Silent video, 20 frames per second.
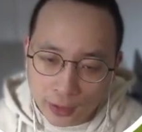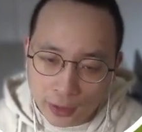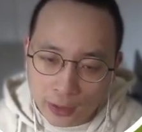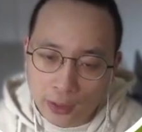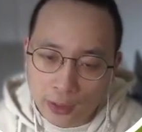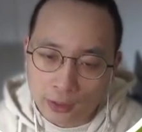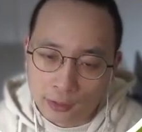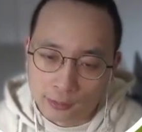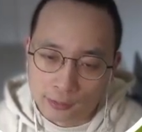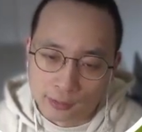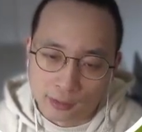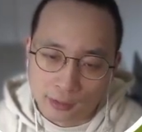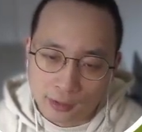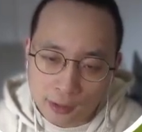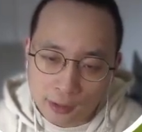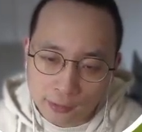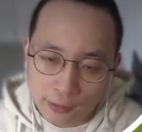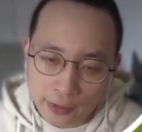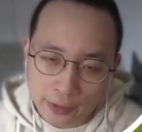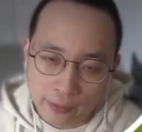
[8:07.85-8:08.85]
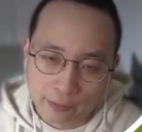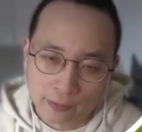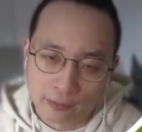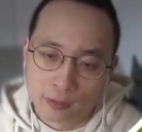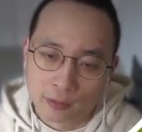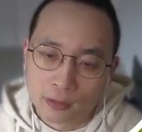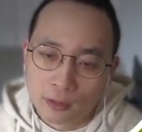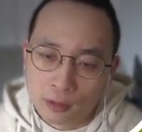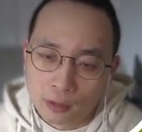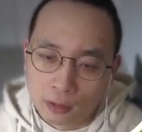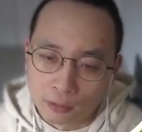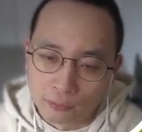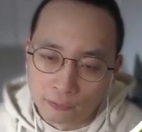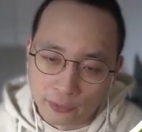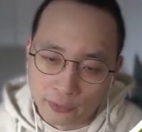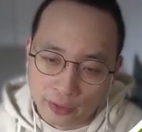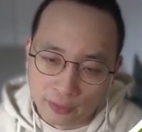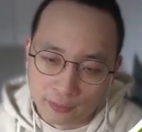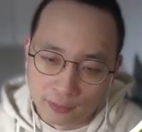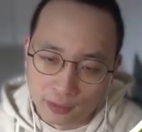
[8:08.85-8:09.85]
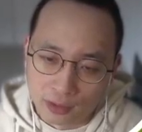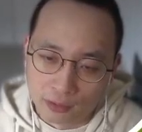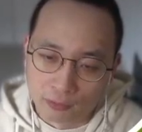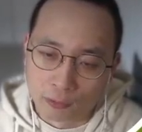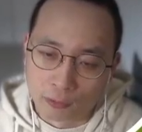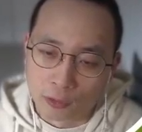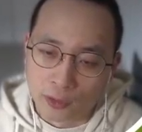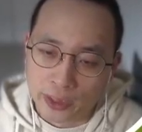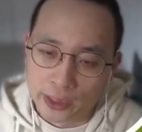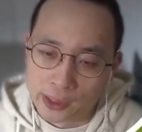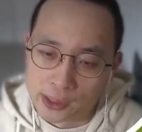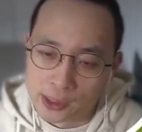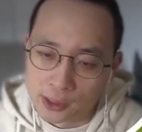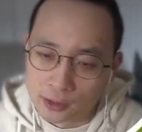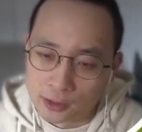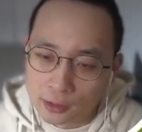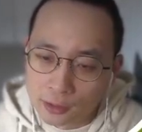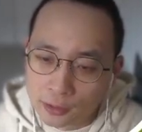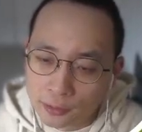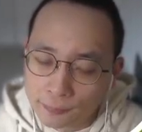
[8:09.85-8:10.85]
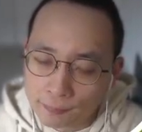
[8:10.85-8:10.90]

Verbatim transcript: and the context of its invocation.